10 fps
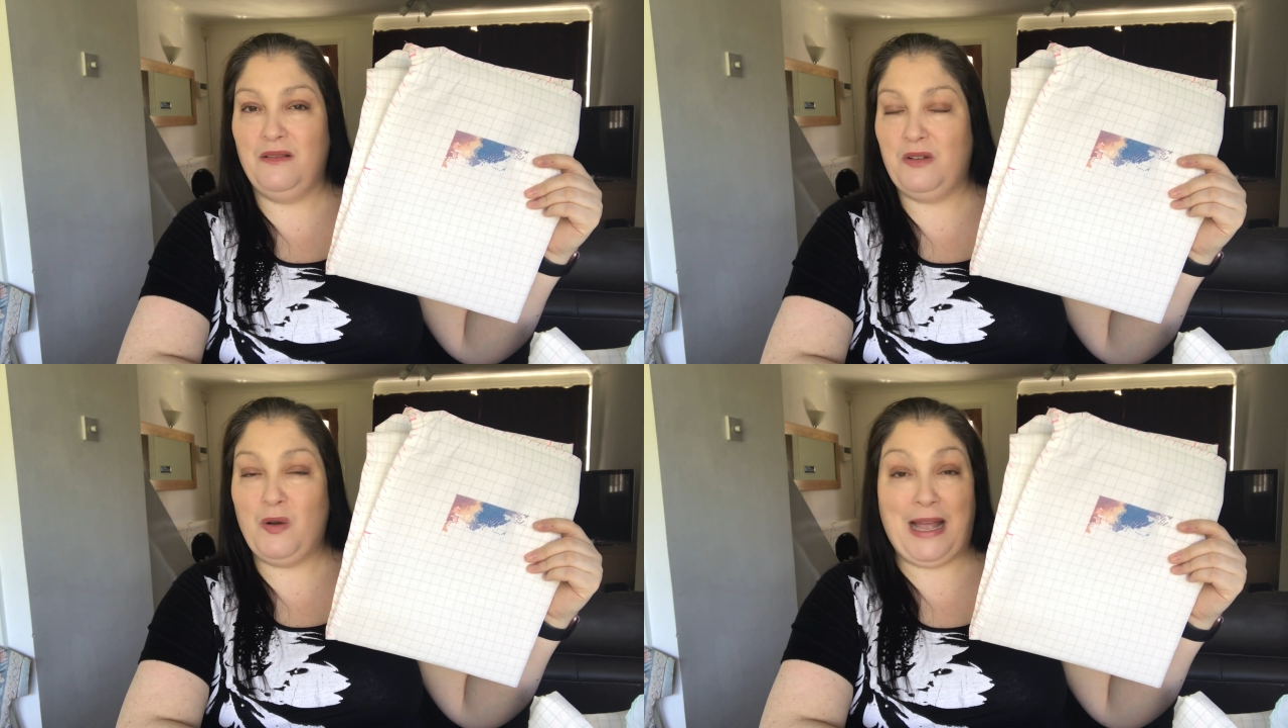
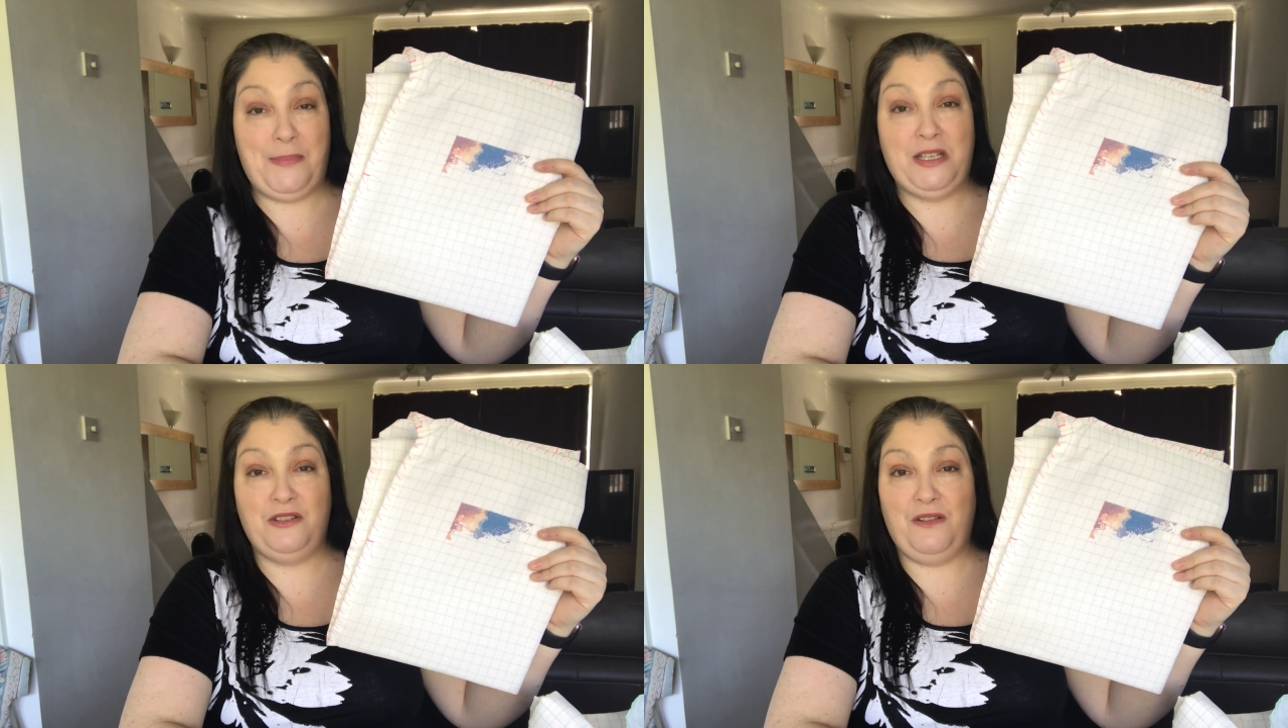quite
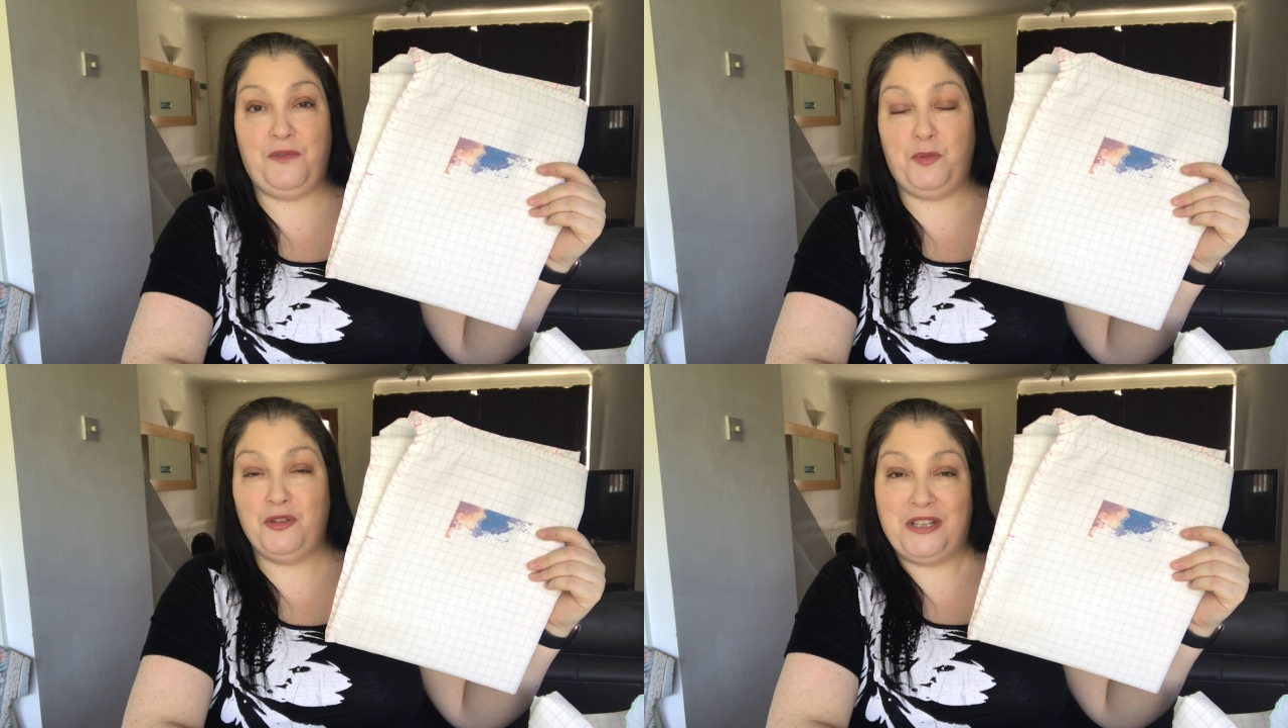happy to do it
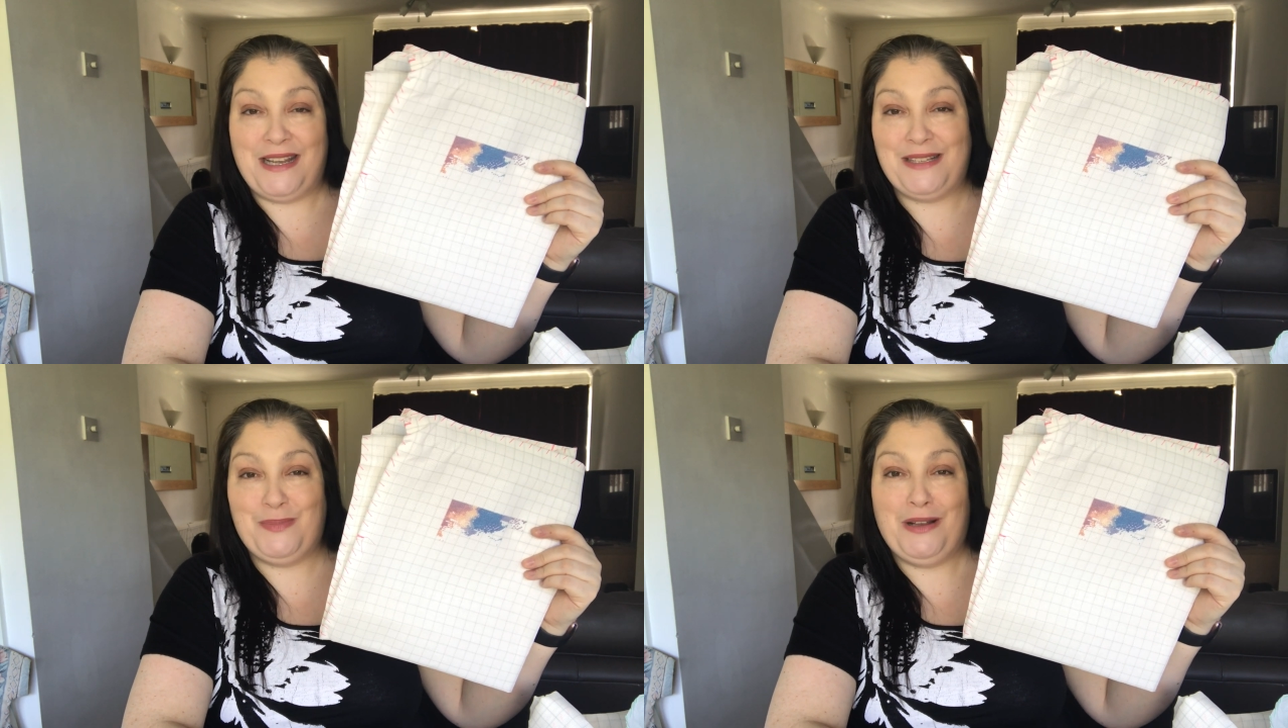for
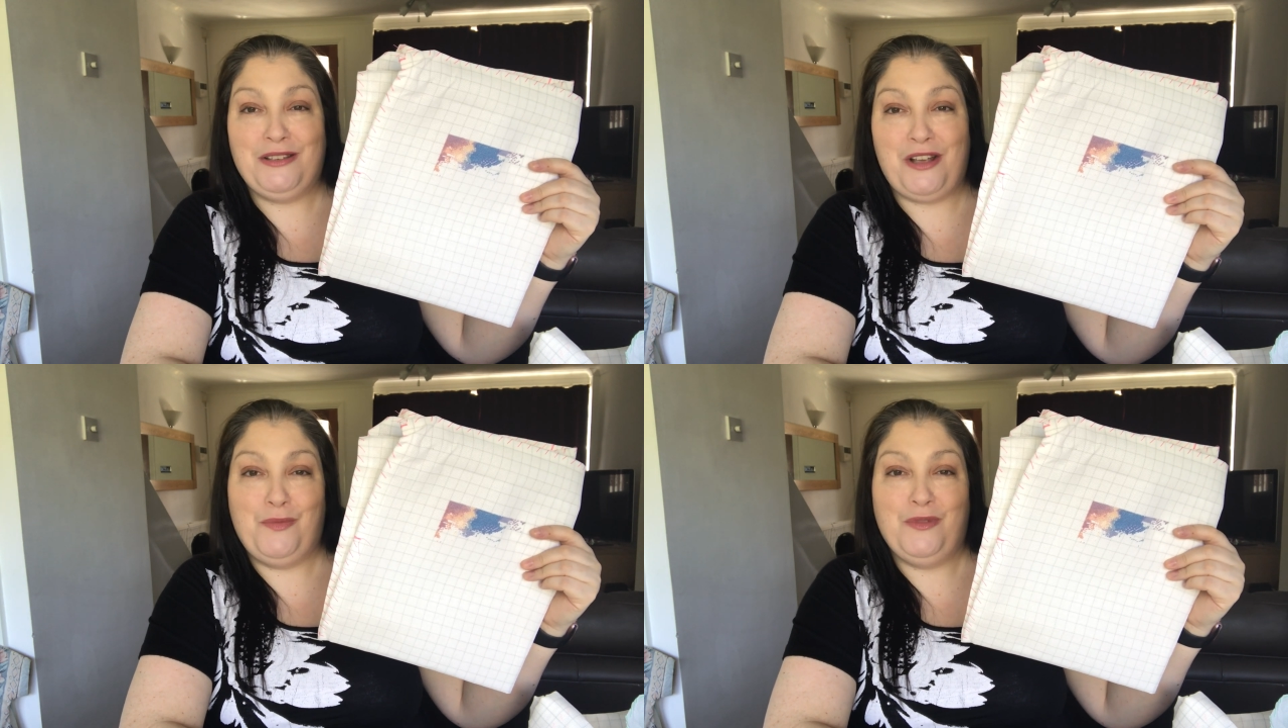projects, but I
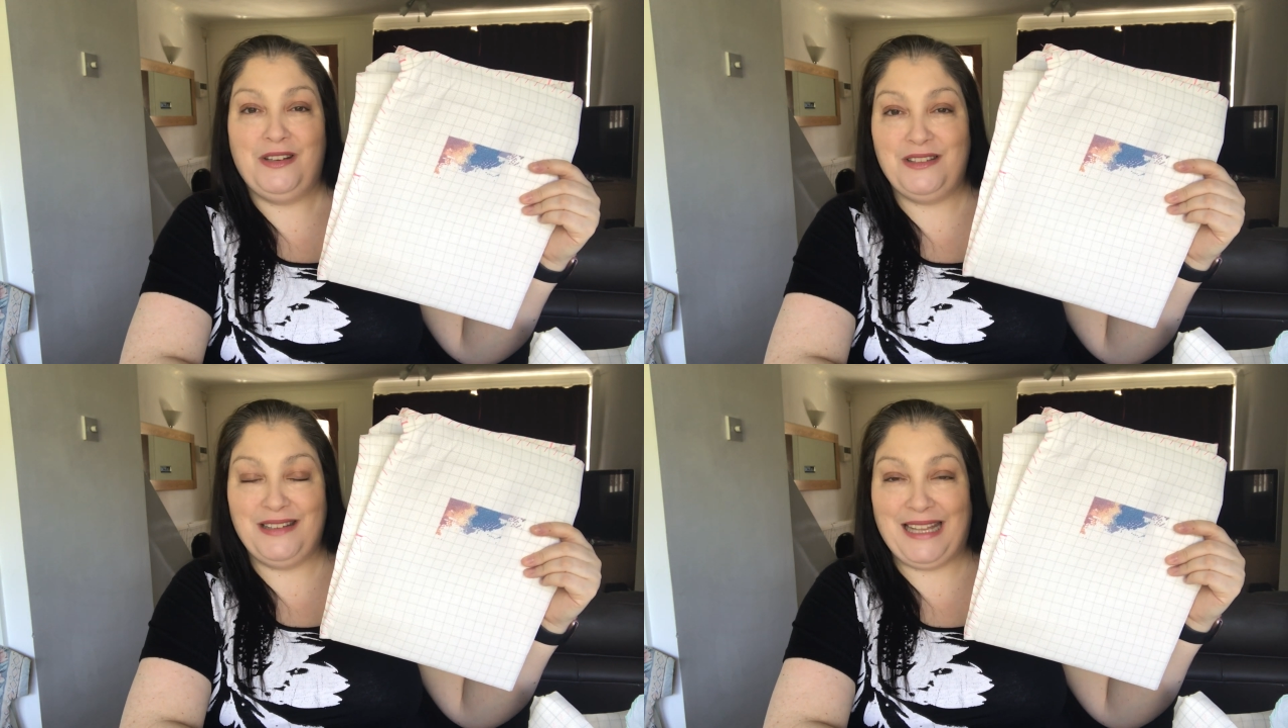don't want
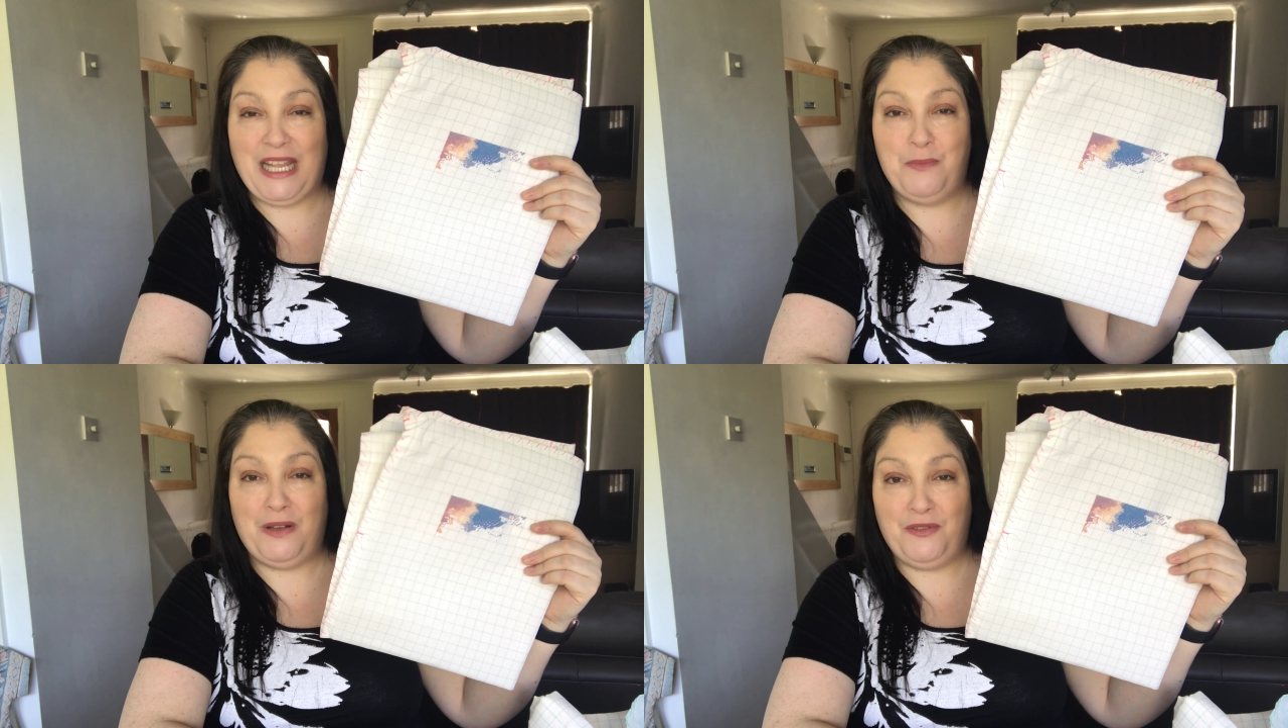to
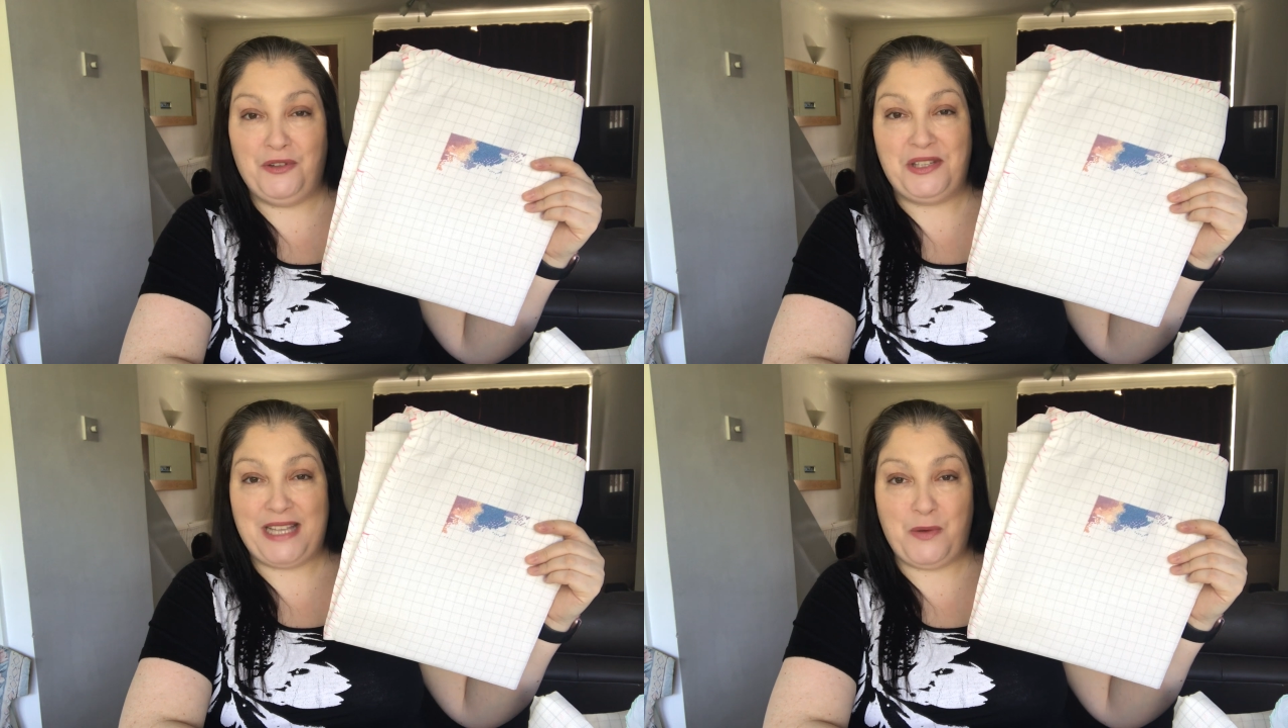keep my
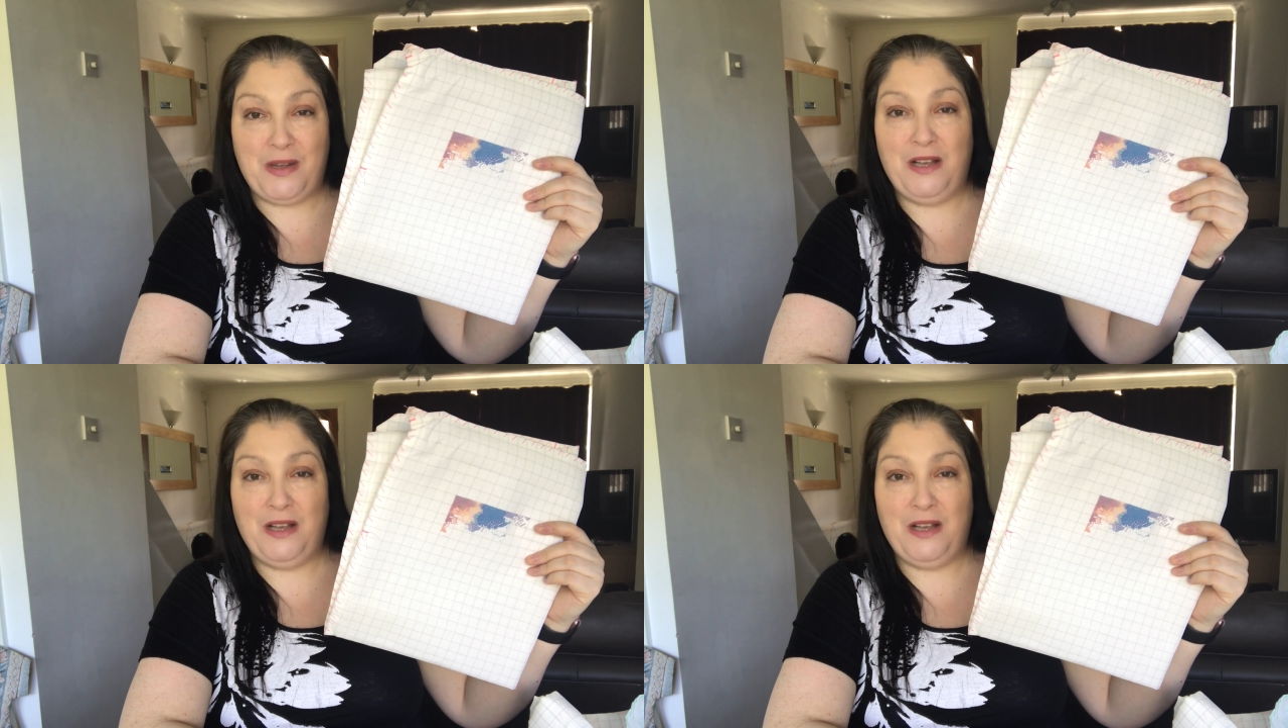floss that way.